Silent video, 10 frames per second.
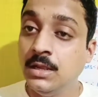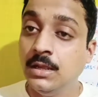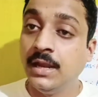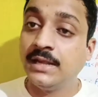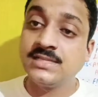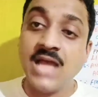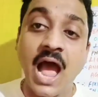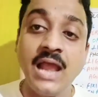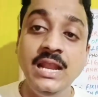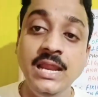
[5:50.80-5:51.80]
It is
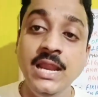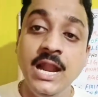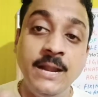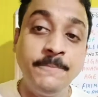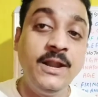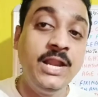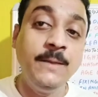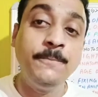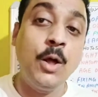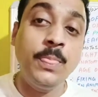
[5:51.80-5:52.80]
highly depending
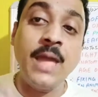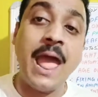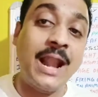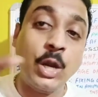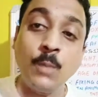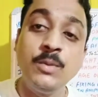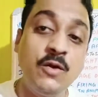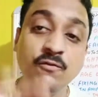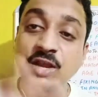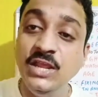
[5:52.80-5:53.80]
upon the anatomy
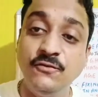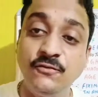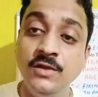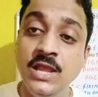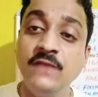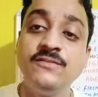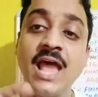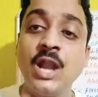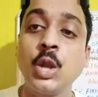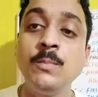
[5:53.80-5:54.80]
of leaf if the
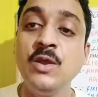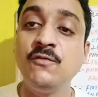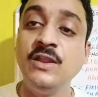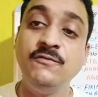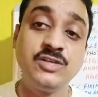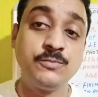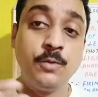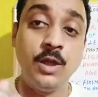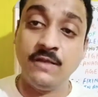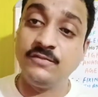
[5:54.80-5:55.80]
anatomy of leaf is
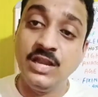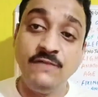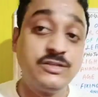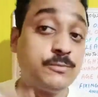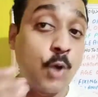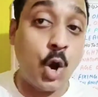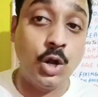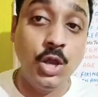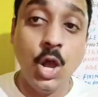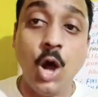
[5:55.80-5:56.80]
if the leaf is broad
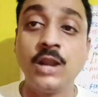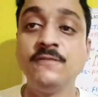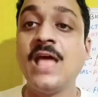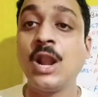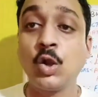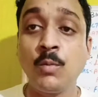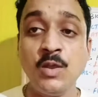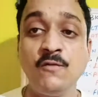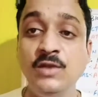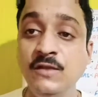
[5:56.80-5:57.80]
or if the anatomy
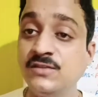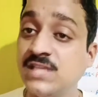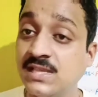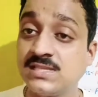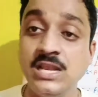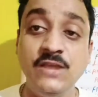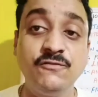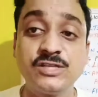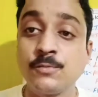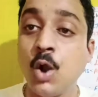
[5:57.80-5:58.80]
of leaf says the leaf
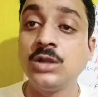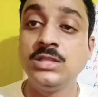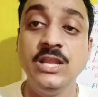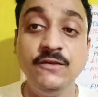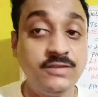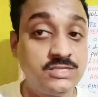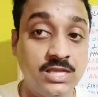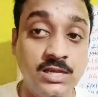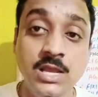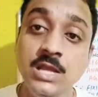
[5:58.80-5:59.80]
is broad the leaf is
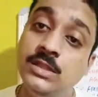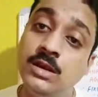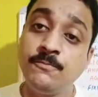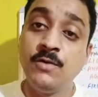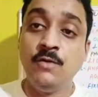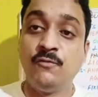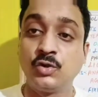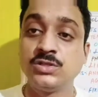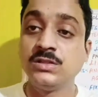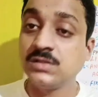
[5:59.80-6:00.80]
thin then
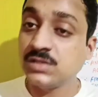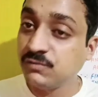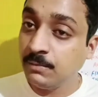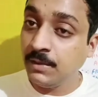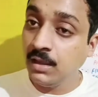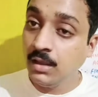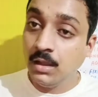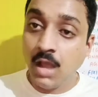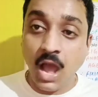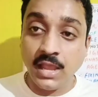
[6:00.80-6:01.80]
photosynthesis will be
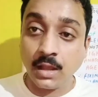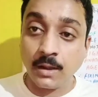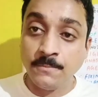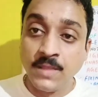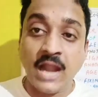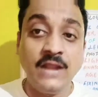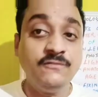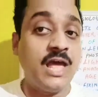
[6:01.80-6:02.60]
higher and if the